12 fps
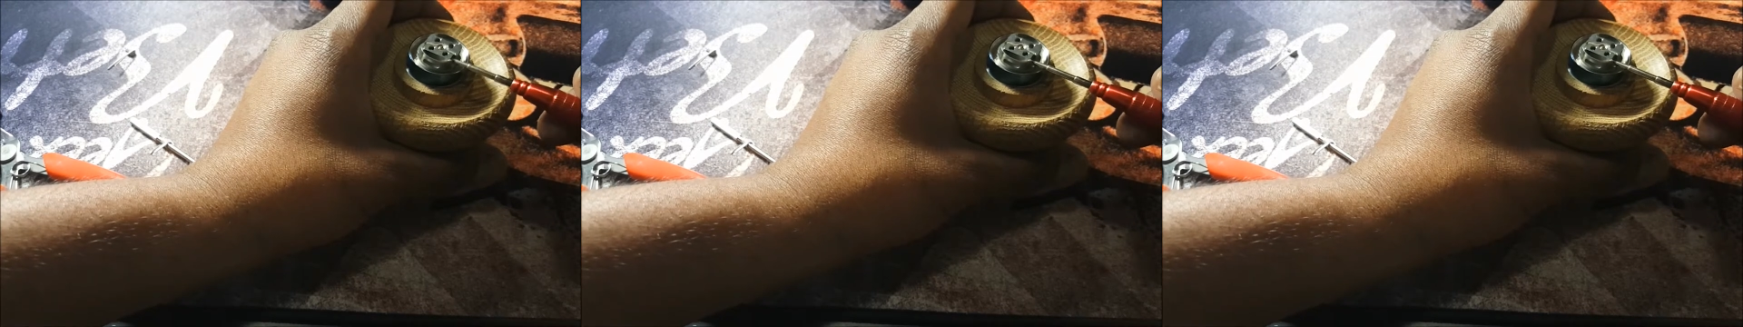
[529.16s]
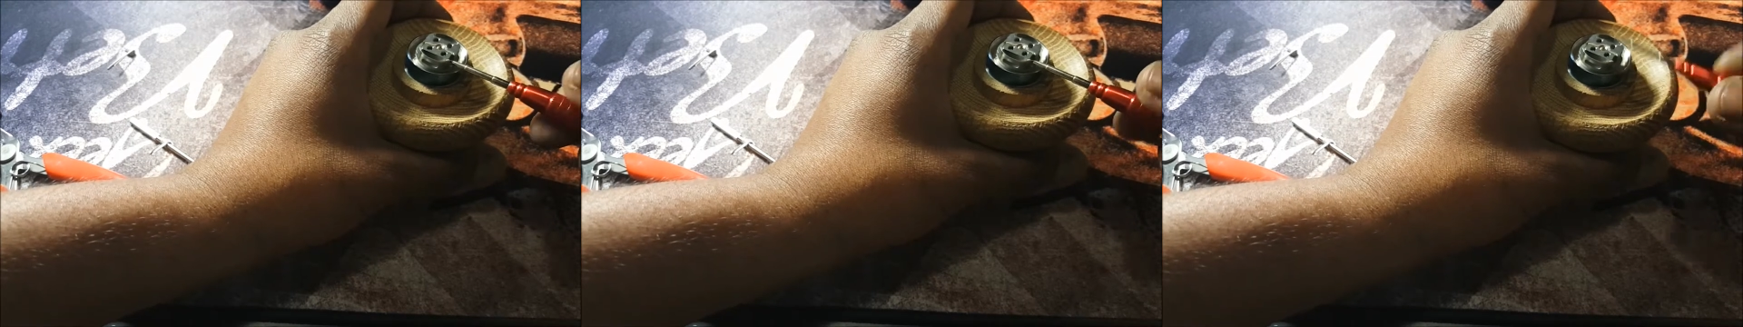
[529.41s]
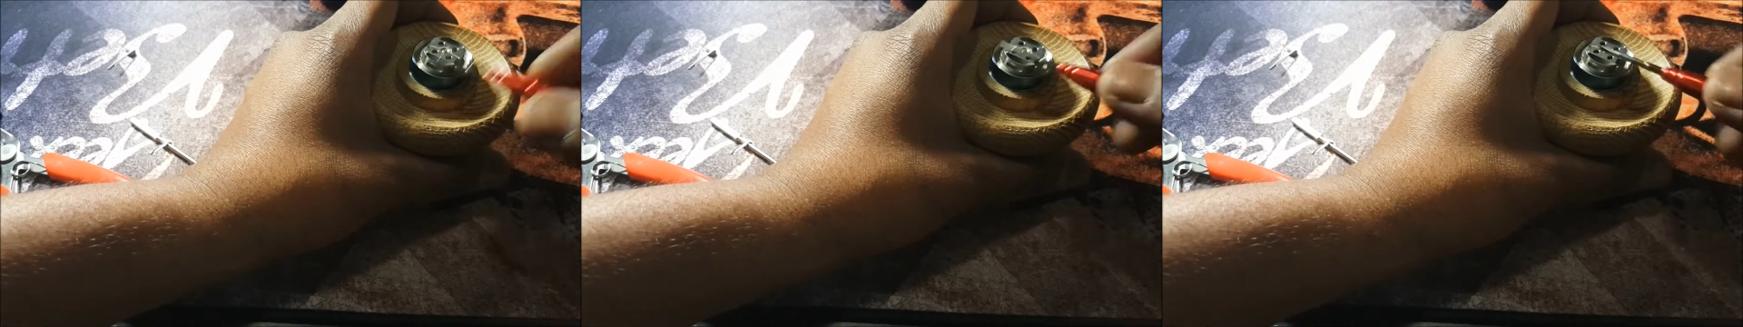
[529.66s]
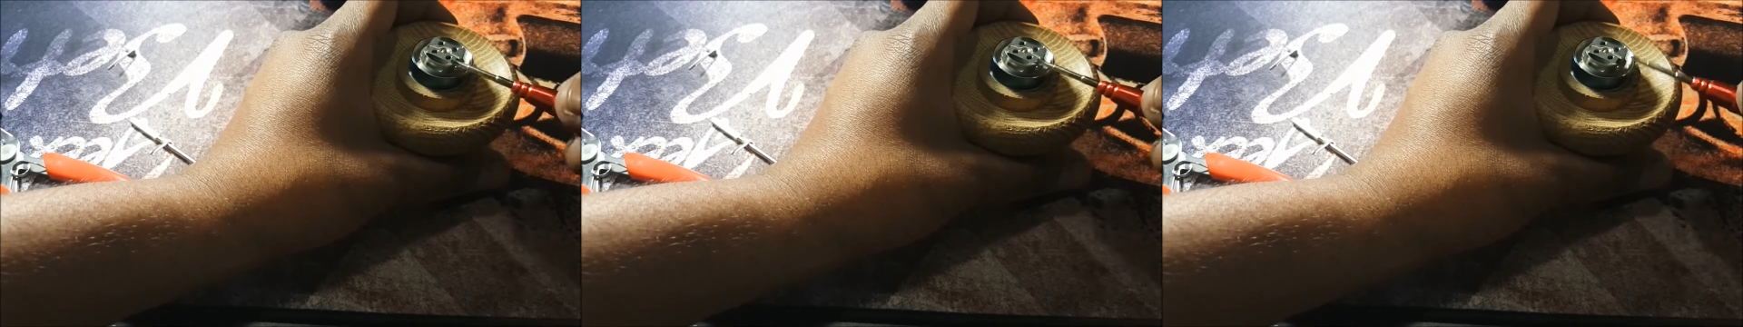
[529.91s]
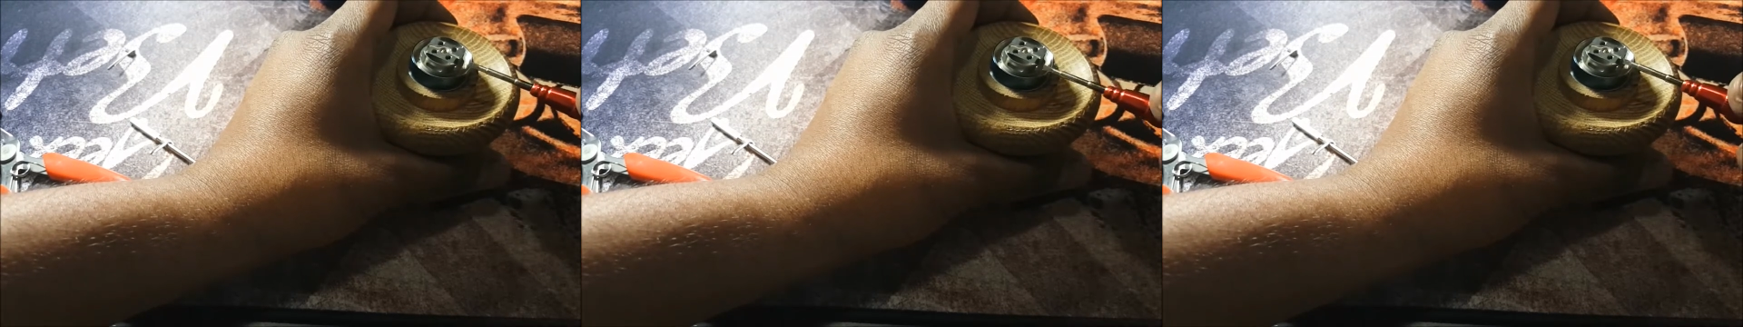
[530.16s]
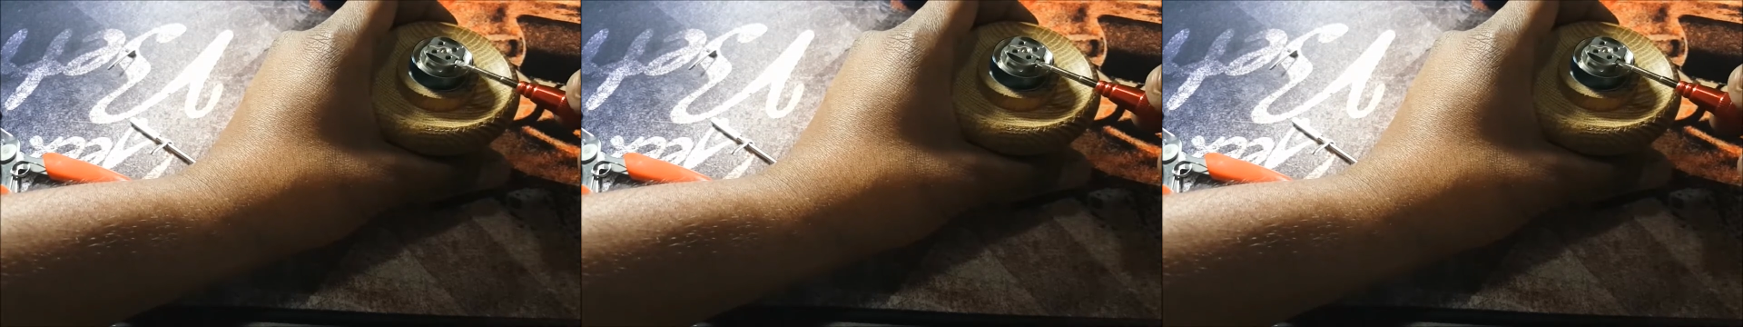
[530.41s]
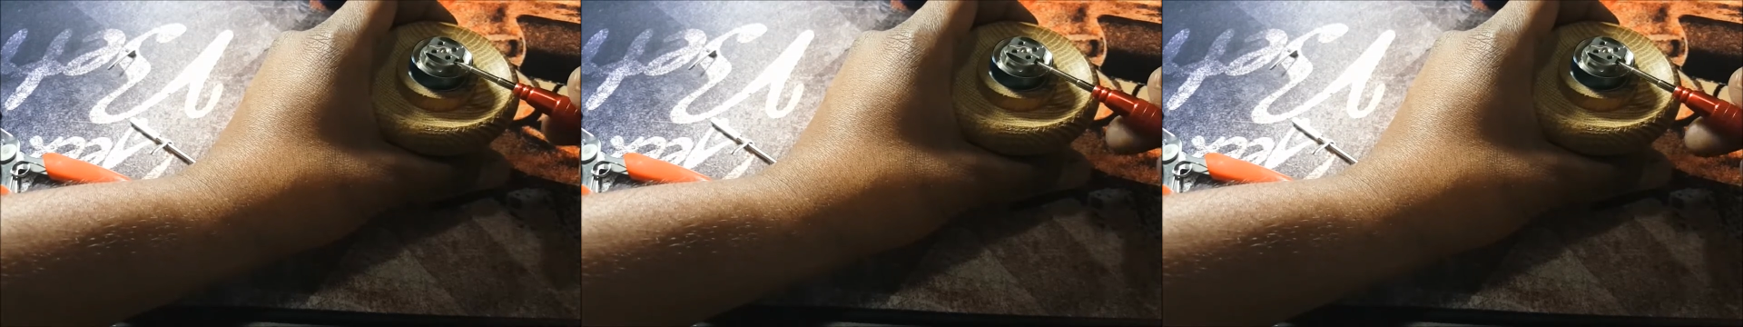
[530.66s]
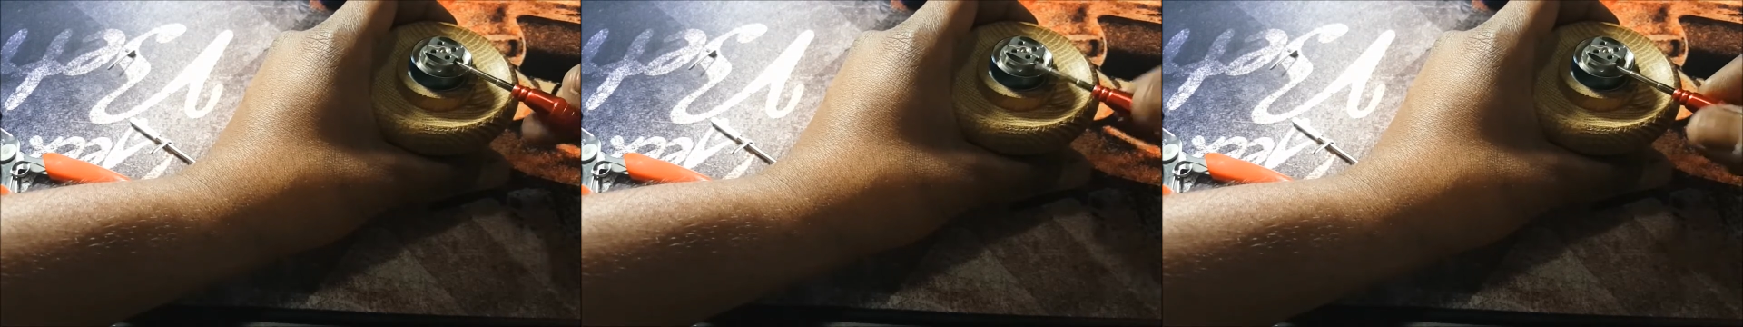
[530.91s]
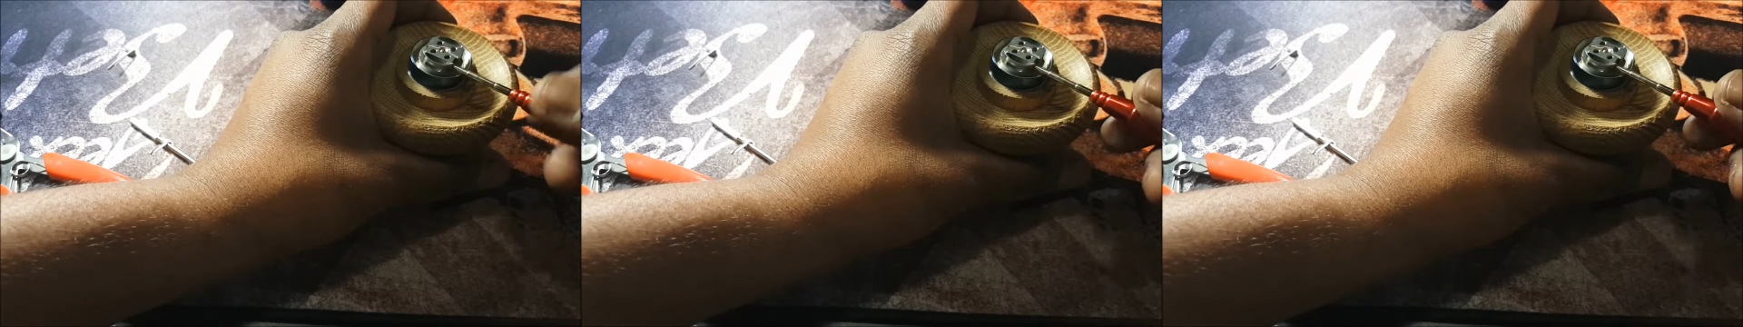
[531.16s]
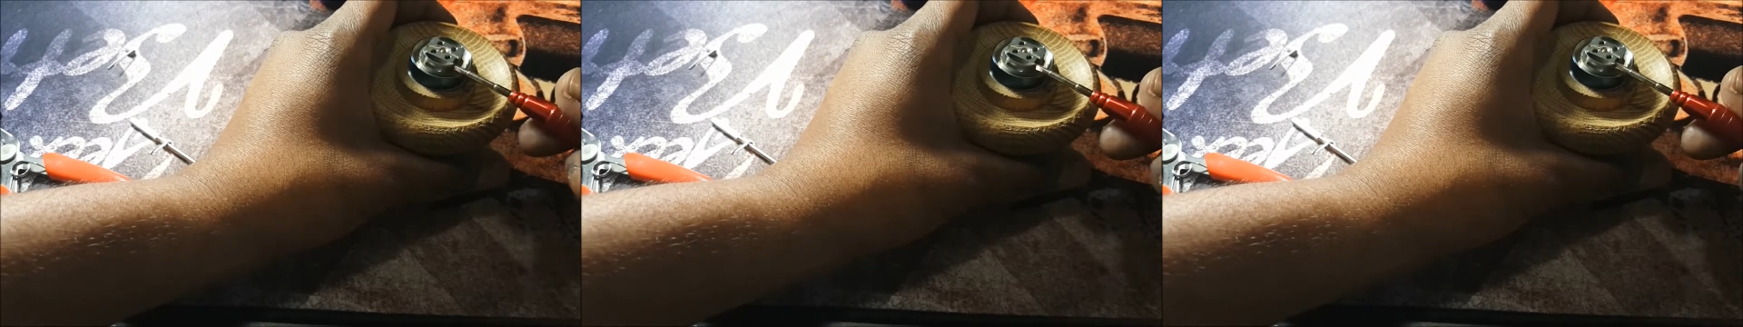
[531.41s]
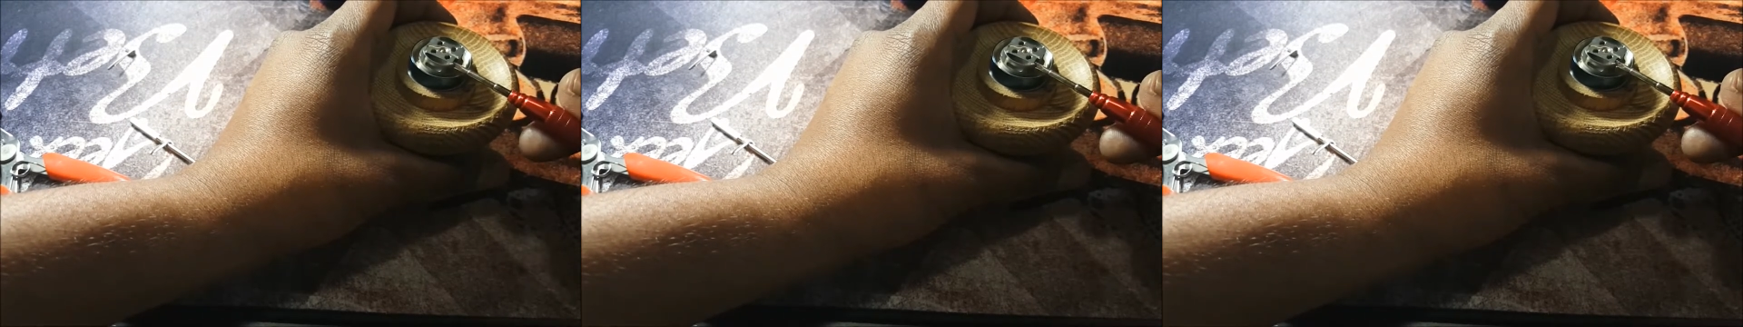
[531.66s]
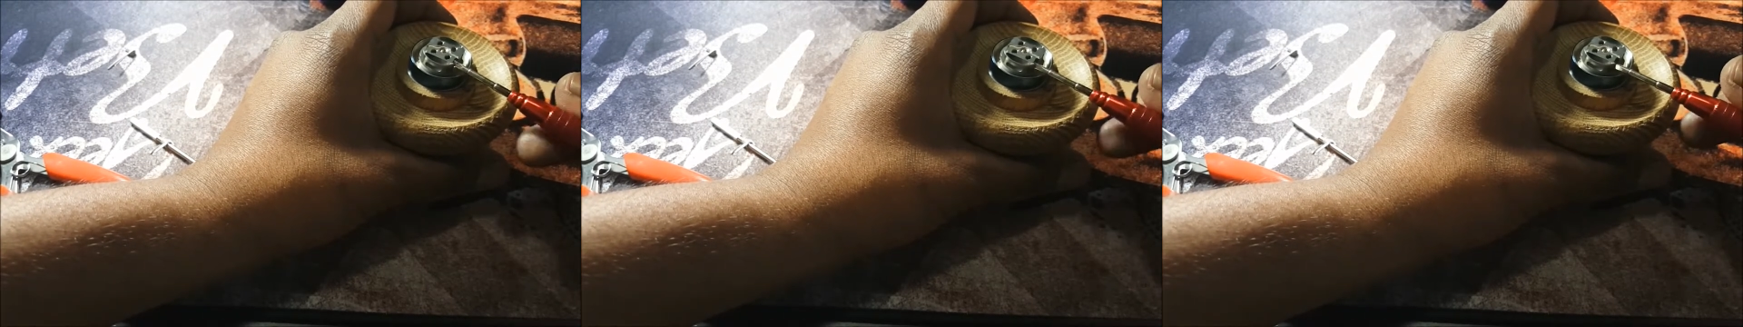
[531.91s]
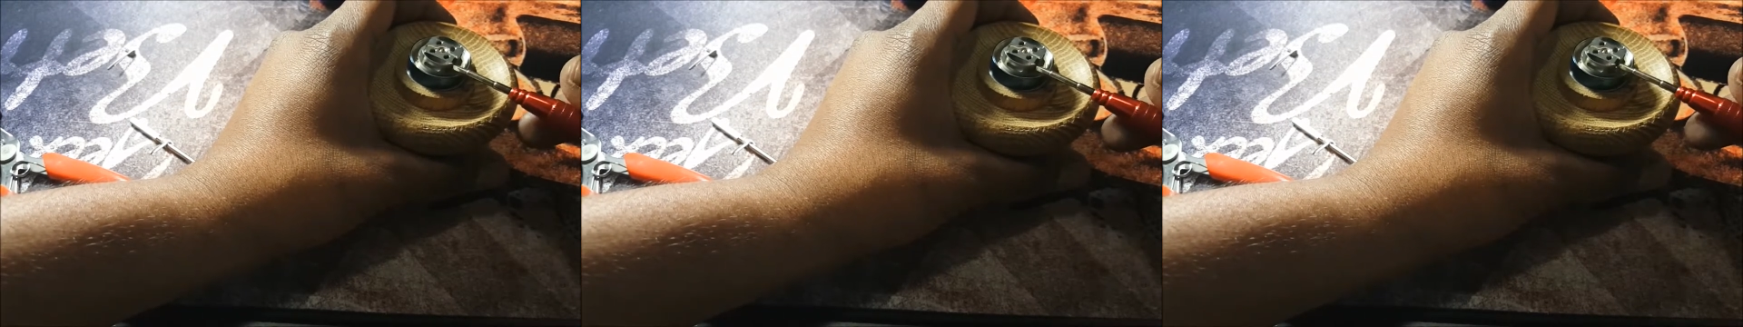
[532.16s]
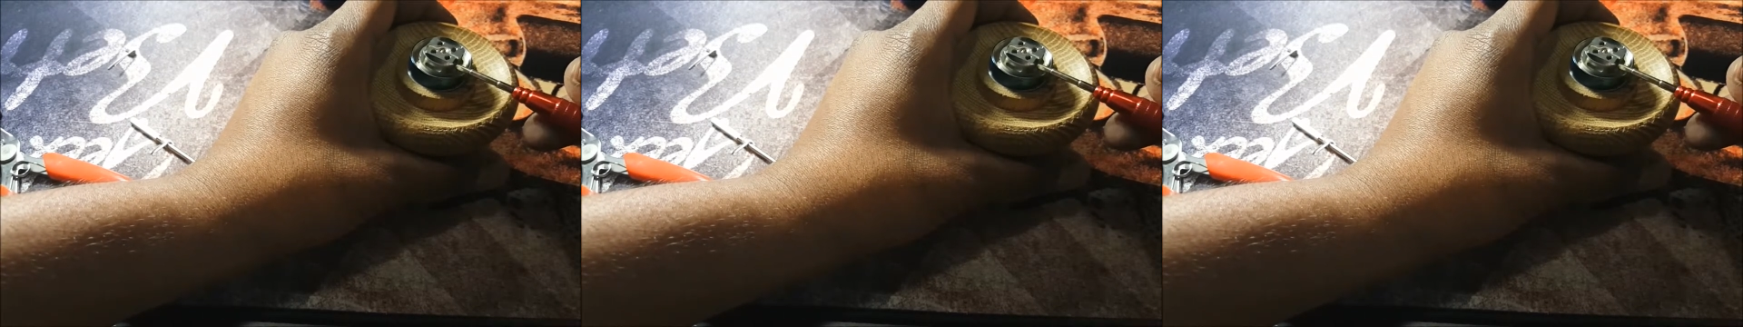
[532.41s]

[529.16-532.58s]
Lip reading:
(no speaker visible)